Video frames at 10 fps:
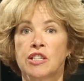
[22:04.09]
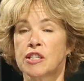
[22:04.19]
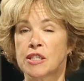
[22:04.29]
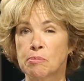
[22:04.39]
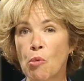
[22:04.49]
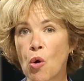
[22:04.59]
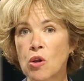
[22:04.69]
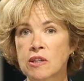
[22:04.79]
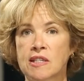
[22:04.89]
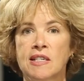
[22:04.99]
in
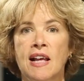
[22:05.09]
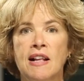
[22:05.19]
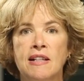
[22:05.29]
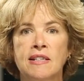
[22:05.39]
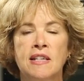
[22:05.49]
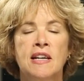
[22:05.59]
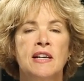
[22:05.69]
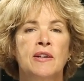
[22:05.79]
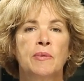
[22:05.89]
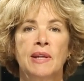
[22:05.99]
small cells
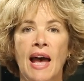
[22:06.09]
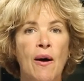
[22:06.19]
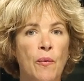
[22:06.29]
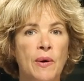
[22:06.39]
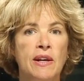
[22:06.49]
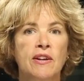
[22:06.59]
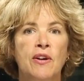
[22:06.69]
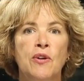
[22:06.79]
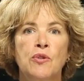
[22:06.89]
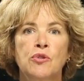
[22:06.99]
without
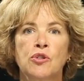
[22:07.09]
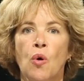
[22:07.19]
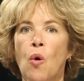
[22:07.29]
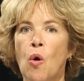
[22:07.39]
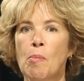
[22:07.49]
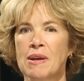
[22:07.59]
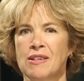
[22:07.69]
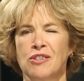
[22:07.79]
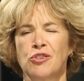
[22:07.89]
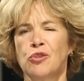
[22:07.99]
windows, all
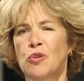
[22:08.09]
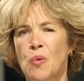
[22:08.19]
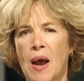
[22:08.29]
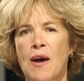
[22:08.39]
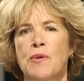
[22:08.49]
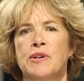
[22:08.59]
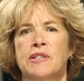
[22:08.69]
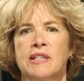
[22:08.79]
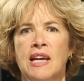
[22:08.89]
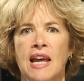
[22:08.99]
but two
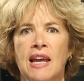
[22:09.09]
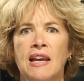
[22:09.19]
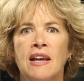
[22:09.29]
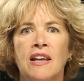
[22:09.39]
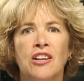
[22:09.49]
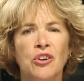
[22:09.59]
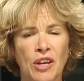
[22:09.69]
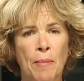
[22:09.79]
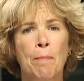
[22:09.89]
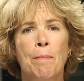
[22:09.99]
hours a day. You
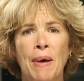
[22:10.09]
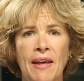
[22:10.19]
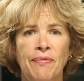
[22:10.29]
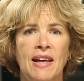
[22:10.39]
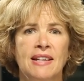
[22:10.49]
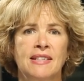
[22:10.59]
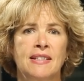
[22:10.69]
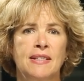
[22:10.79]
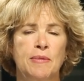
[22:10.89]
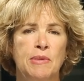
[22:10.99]
can bet that
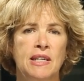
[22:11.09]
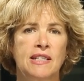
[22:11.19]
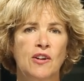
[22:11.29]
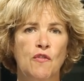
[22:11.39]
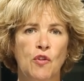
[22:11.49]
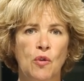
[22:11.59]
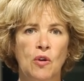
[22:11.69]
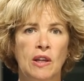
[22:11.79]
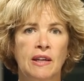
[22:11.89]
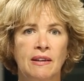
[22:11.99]
system needs
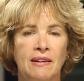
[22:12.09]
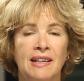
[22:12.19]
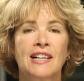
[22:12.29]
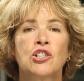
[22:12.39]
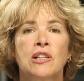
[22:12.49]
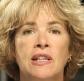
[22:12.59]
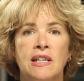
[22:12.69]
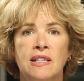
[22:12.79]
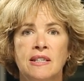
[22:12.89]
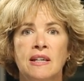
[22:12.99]
overhauling. It actually
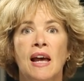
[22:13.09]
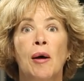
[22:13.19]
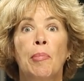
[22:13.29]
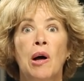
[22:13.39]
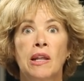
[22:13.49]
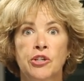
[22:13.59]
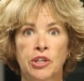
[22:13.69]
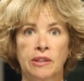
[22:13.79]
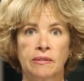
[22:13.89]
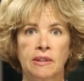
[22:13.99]
needs
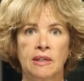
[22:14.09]
abolishing